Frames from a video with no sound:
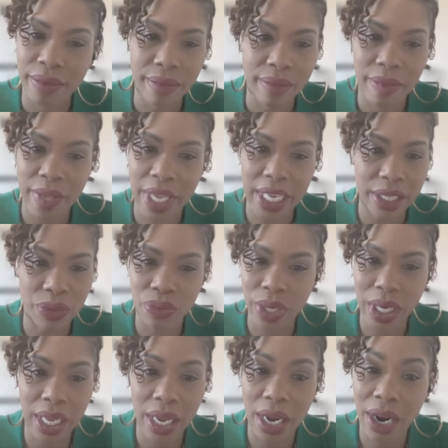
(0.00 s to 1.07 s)
it's
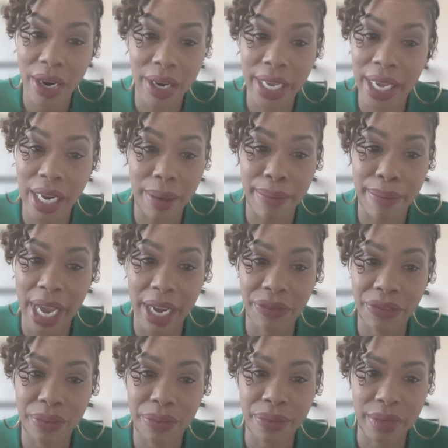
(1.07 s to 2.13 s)
really hard to get it back
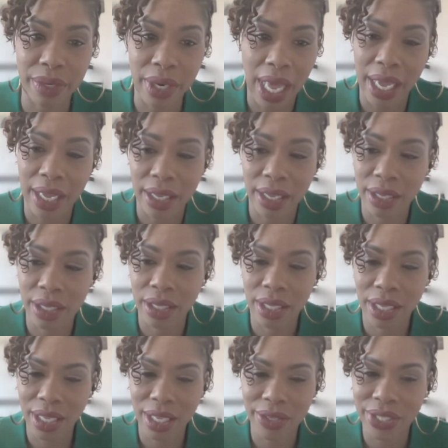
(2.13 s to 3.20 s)
from, like,
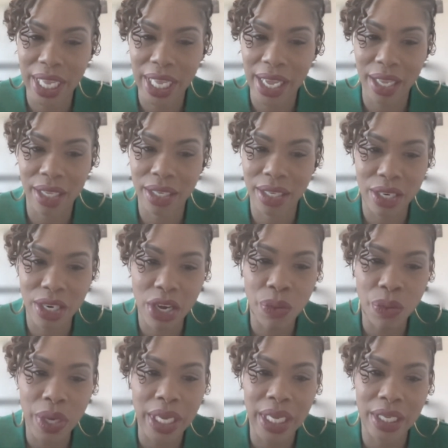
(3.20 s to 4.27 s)
he was like, no
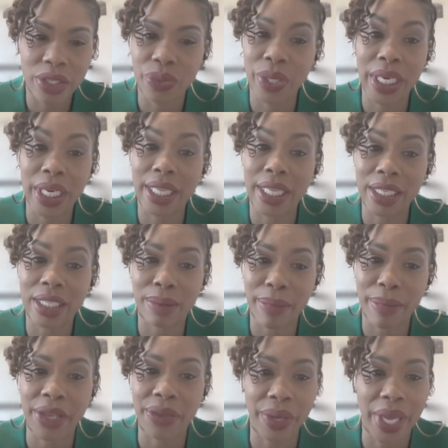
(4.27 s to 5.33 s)
one can do anything to
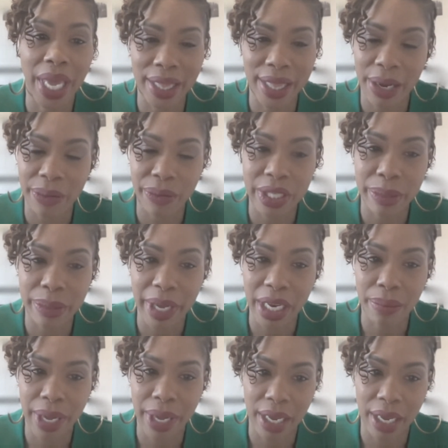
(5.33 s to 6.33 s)
make you gain that respect back.